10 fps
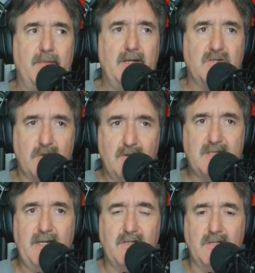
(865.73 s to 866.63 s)

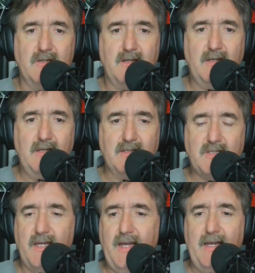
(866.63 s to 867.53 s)
insurance agent and
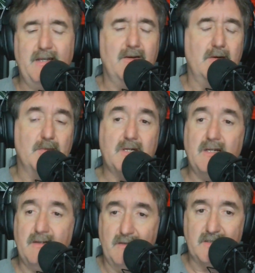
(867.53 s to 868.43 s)
say, hey, I'm
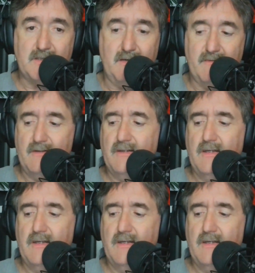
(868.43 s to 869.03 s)
looking into this stuff.